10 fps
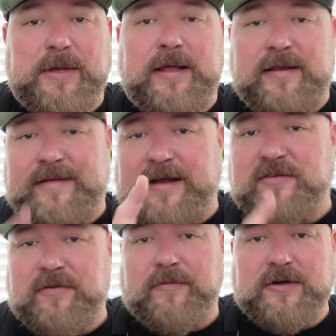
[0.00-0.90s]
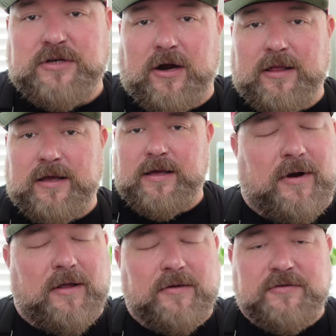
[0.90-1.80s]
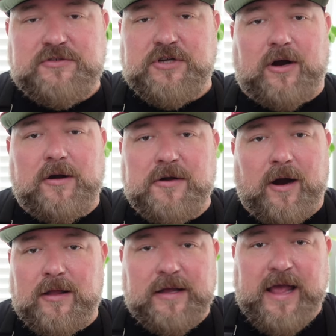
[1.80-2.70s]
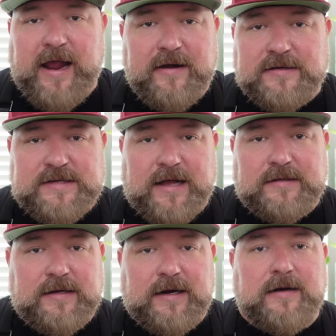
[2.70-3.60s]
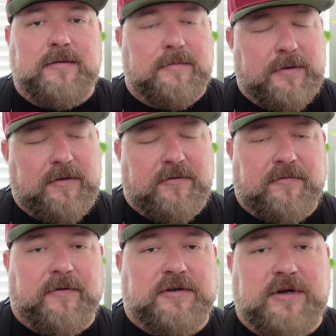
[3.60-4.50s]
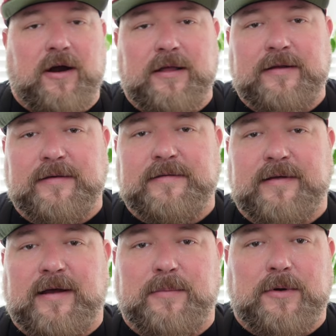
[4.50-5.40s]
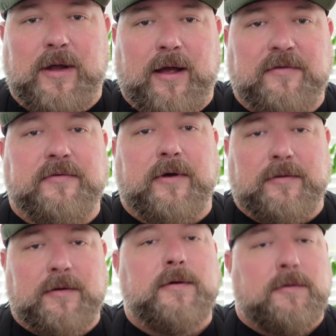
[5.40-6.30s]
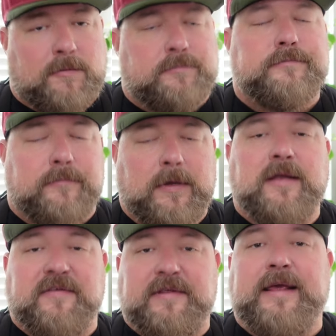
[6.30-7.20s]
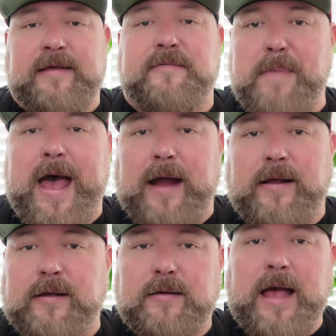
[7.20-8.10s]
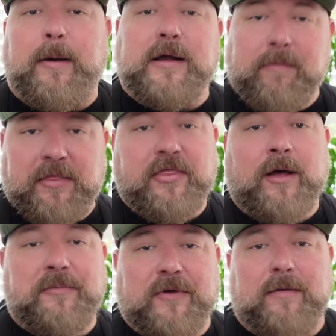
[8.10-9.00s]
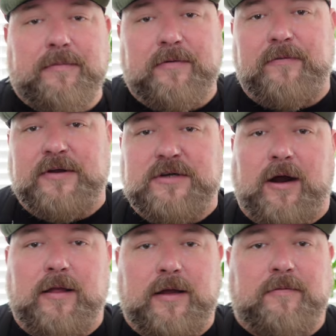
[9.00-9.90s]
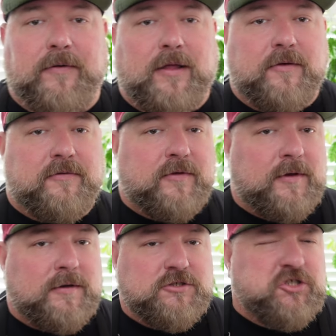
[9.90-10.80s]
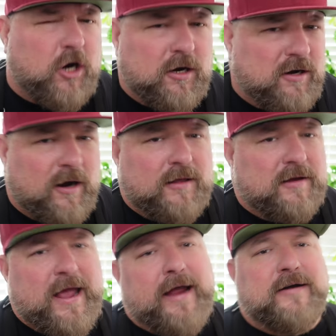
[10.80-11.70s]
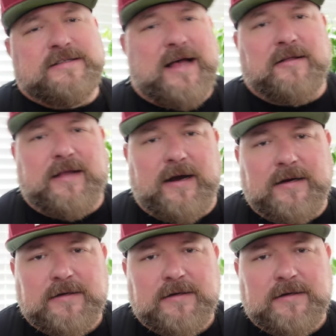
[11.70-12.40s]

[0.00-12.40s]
me. It is actually fresh garlic. All those jarred garlic haters out there, we're using fresh garlic this time, okay? So you can just ease back. How about give a thumbs up for the fresh garlic for all those jarred garlic haters out there.